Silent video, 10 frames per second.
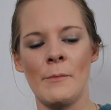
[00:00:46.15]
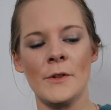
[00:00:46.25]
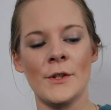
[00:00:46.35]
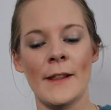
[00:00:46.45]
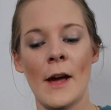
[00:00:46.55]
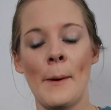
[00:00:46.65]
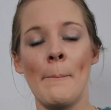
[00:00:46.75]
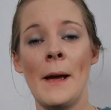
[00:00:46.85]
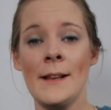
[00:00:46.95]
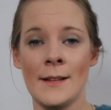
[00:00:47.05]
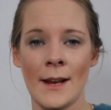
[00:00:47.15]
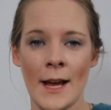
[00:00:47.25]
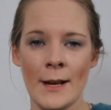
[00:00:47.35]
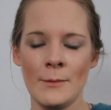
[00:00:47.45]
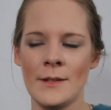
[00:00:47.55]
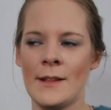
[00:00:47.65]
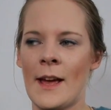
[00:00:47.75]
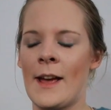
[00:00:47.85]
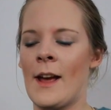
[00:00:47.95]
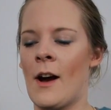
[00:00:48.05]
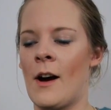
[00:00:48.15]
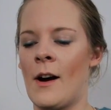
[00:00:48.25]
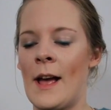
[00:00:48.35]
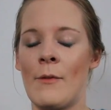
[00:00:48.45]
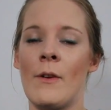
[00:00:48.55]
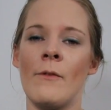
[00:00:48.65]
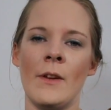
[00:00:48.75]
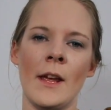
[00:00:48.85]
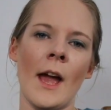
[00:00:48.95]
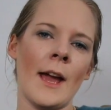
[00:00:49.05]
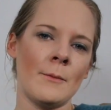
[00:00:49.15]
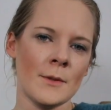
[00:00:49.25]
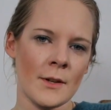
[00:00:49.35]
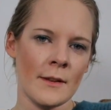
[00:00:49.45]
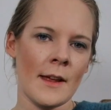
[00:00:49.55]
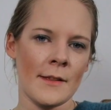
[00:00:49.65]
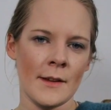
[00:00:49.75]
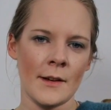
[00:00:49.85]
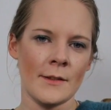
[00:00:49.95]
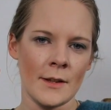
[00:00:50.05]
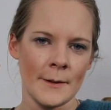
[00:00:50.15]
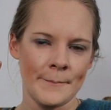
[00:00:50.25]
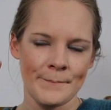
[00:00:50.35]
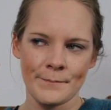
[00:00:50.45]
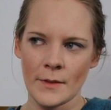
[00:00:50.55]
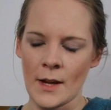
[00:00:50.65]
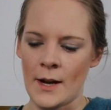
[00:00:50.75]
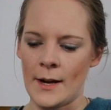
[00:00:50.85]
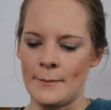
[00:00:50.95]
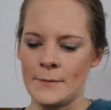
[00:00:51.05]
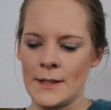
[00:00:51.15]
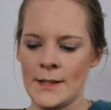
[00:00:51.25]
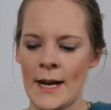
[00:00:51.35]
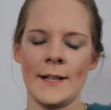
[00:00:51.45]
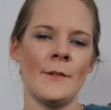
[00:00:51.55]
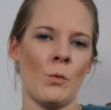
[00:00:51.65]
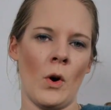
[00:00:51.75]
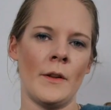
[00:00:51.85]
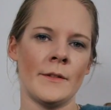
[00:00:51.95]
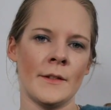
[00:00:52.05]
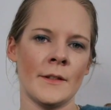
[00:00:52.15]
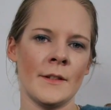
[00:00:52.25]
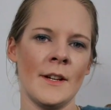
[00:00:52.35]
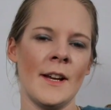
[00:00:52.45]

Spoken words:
So they're amazing games. They are FMV games, so they're the detective ones,